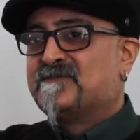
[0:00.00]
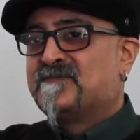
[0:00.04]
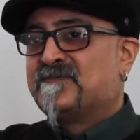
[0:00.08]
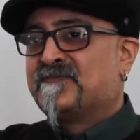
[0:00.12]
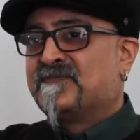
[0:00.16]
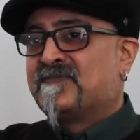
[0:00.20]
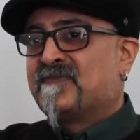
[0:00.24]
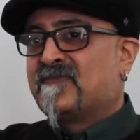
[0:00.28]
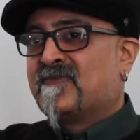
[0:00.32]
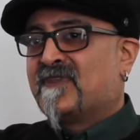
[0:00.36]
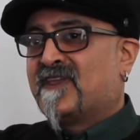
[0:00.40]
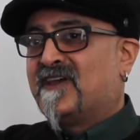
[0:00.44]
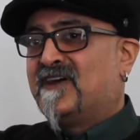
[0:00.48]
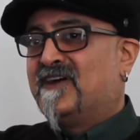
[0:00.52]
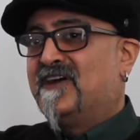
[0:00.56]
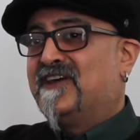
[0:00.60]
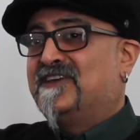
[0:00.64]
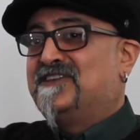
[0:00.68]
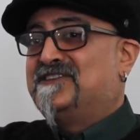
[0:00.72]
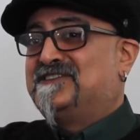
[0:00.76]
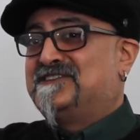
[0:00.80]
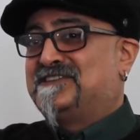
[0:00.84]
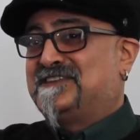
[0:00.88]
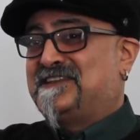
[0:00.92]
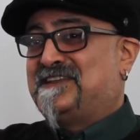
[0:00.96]
I
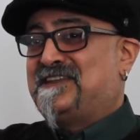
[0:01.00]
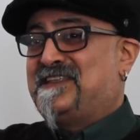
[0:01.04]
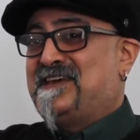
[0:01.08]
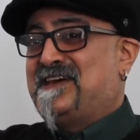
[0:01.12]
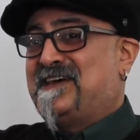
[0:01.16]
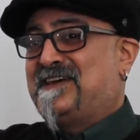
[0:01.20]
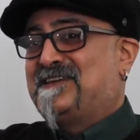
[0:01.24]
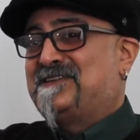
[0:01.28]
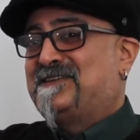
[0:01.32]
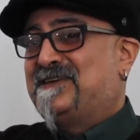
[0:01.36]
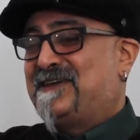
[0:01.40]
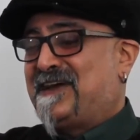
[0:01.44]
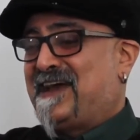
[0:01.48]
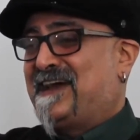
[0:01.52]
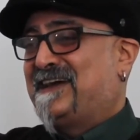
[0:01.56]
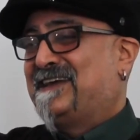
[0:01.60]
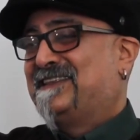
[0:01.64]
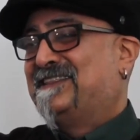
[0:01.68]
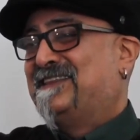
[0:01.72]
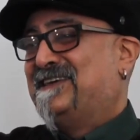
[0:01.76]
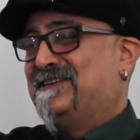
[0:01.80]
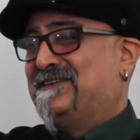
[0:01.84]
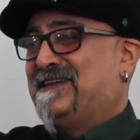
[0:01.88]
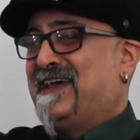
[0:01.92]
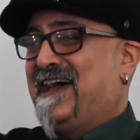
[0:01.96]
used to know
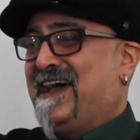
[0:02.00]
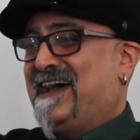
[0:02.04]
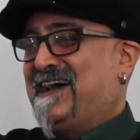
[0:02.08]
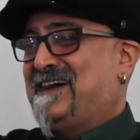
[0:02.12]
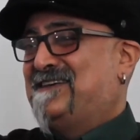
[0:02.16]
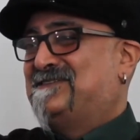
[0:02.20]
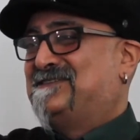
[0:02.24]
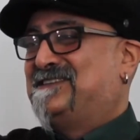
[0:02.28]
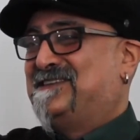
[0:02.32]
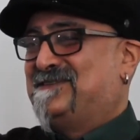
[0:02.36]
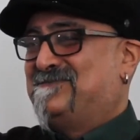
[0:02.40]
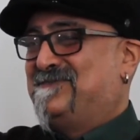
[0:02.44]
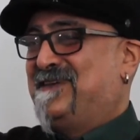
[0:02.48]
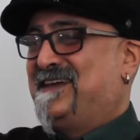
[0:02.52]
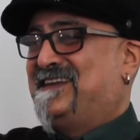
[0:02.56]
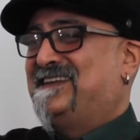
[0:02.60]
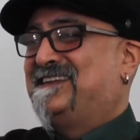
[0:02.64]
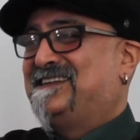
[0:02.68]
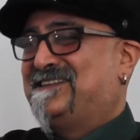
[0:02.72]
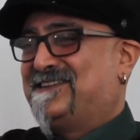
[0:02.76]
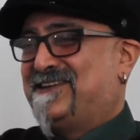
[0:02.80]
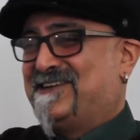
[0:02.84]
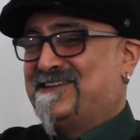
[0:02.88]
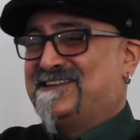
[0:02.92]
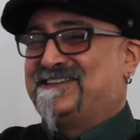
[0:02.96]
how to
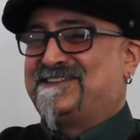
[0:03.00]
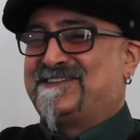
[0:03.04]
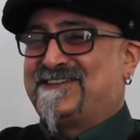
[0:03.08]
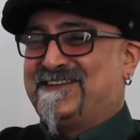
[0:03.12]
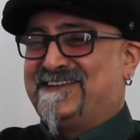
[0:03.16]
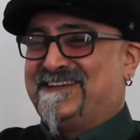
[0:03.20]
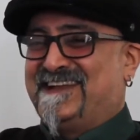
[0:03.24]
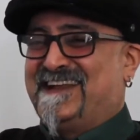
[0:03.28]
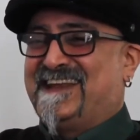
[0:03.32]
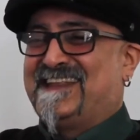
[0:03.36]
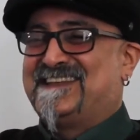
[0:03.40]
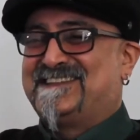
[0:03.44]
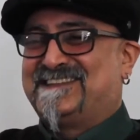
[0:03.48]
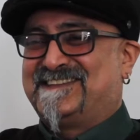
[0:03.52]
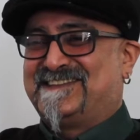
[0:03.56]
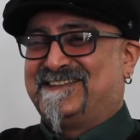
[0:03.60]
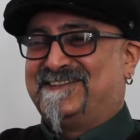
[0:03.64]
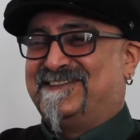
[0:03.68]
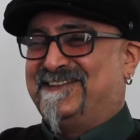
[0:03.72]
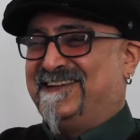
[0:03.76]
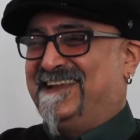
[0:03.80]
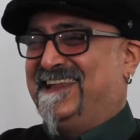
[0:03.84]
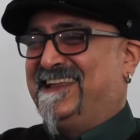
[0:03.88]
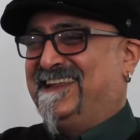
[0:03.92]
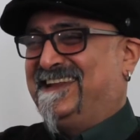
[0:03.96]
make
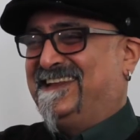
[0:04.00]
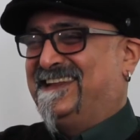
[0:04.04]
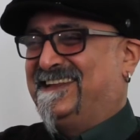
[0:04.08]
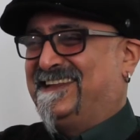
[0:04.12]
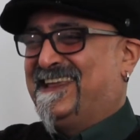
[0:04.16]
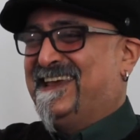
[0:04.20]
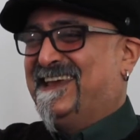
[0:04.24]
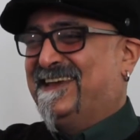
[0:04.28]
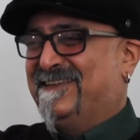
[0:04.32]
nitroglycerine